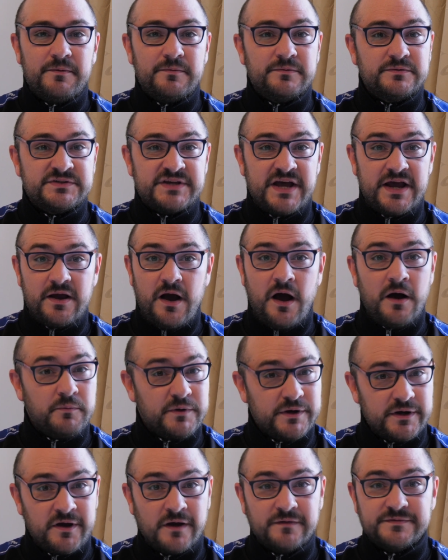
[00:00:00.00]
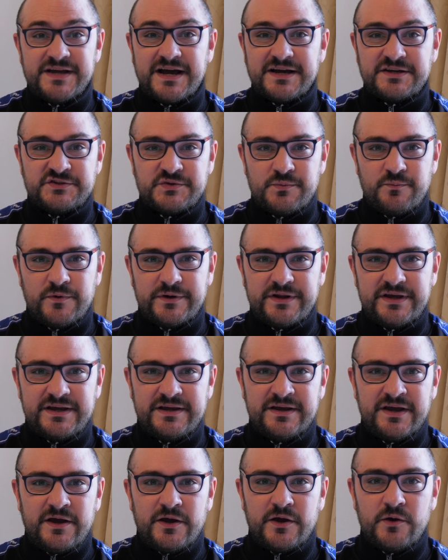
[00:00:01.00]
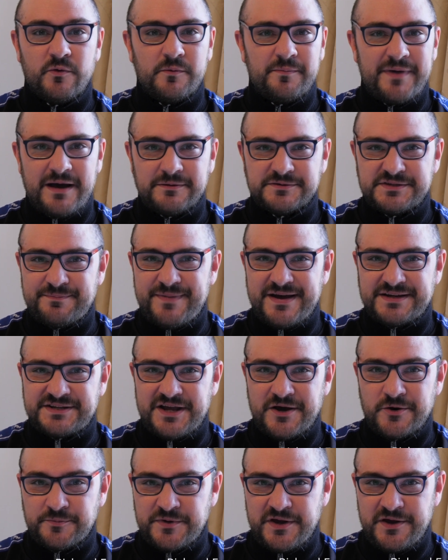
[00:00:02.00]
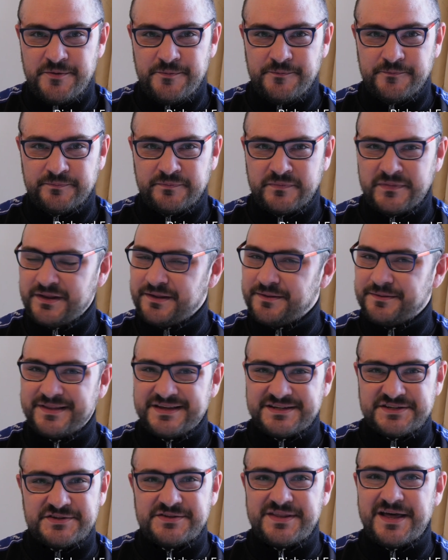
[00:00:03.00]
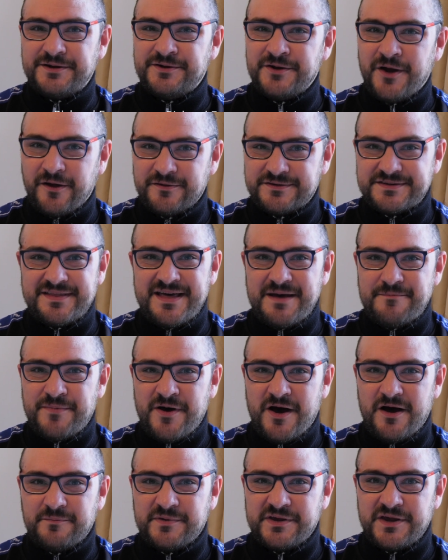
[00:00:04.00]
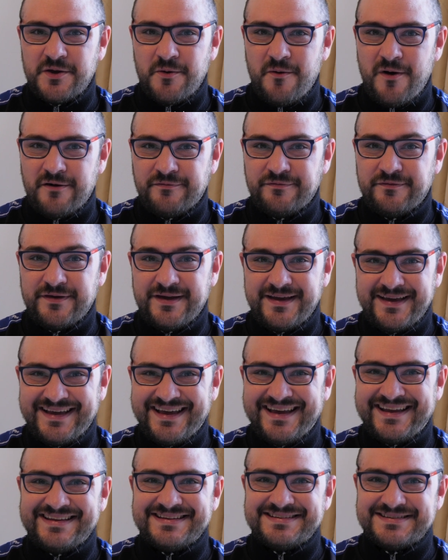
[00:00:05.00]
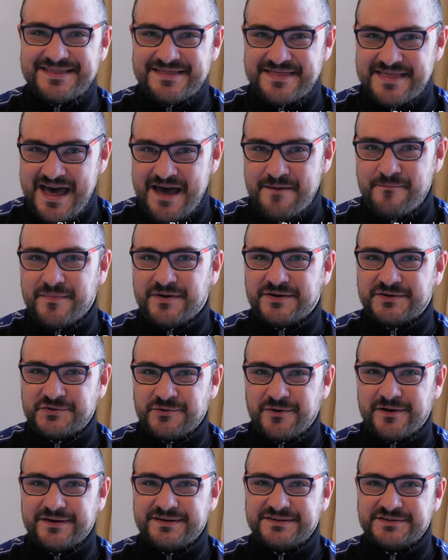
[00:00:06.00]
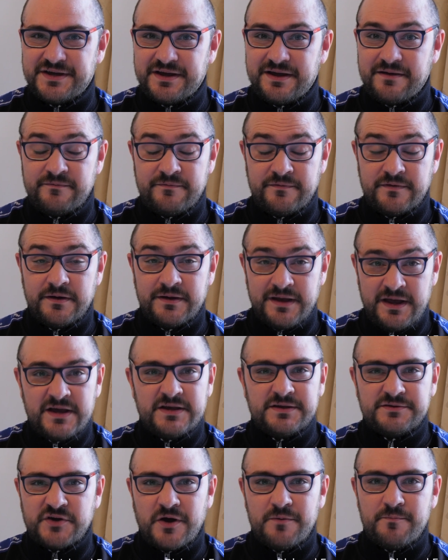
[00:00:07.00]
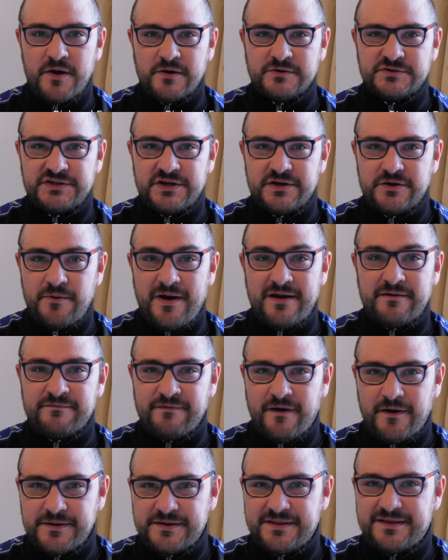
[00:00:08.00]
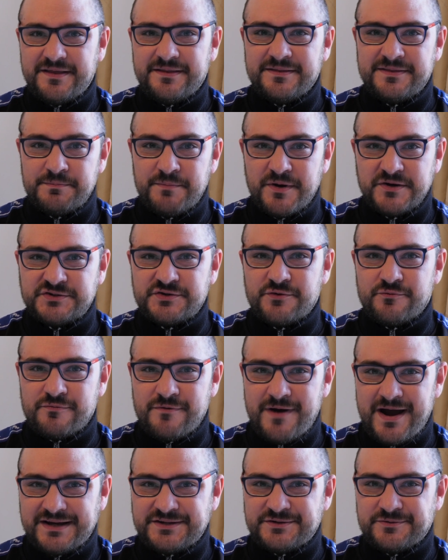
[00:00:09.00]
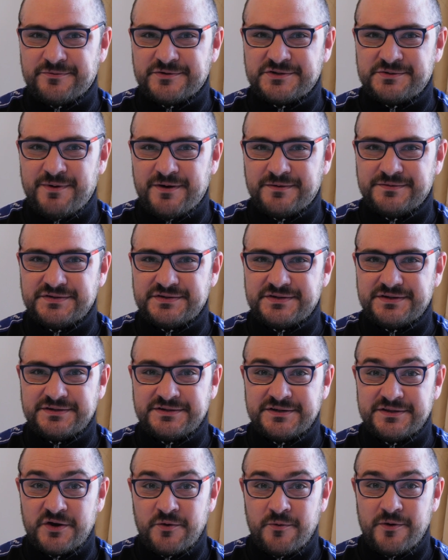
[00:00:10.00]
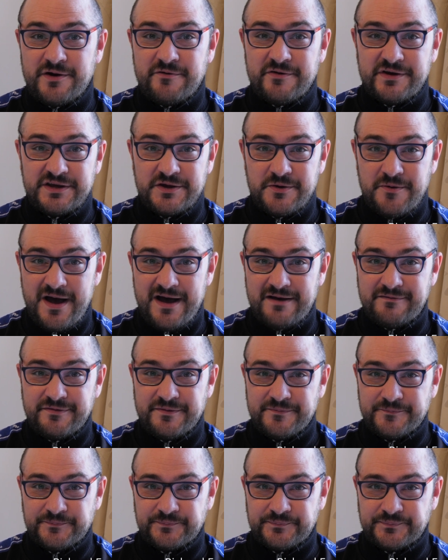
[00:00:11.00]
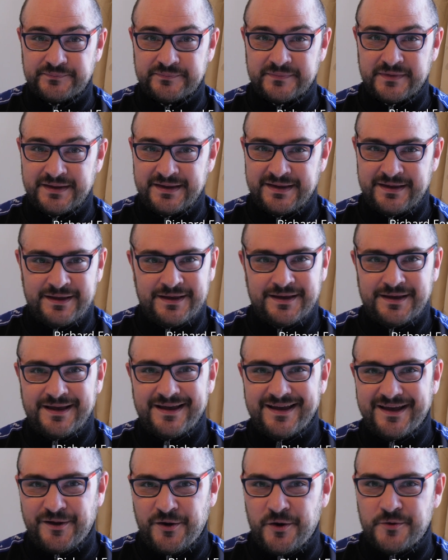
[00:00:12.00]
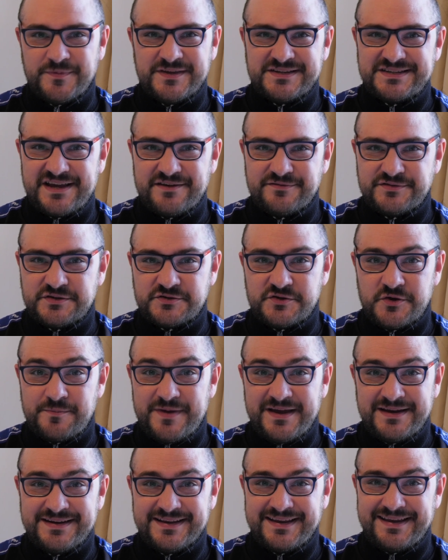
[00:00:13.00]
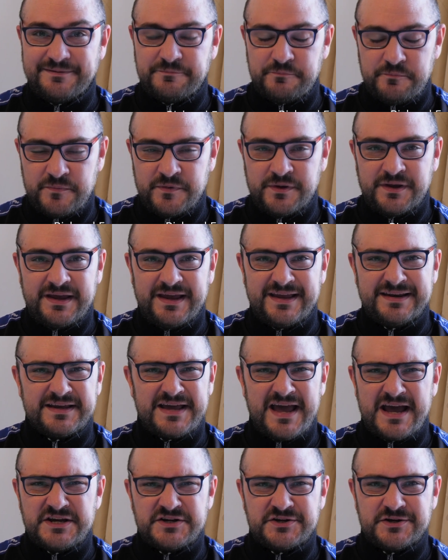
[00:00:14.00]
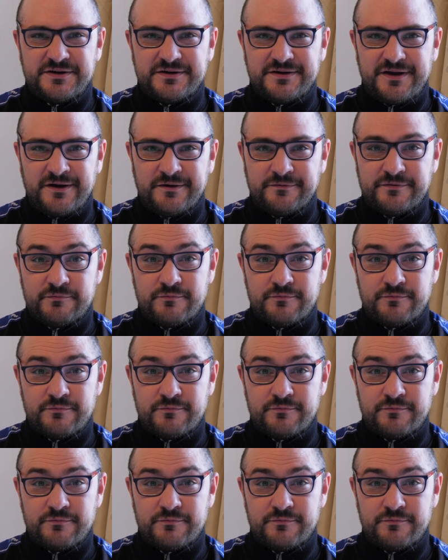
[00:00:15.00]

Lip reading: say, I'm going to contact somebody who will be able to best help you. This is not them palming you off, it is them trying to signpost you and find the most direct response to the query you have. I hope this gives some indication of the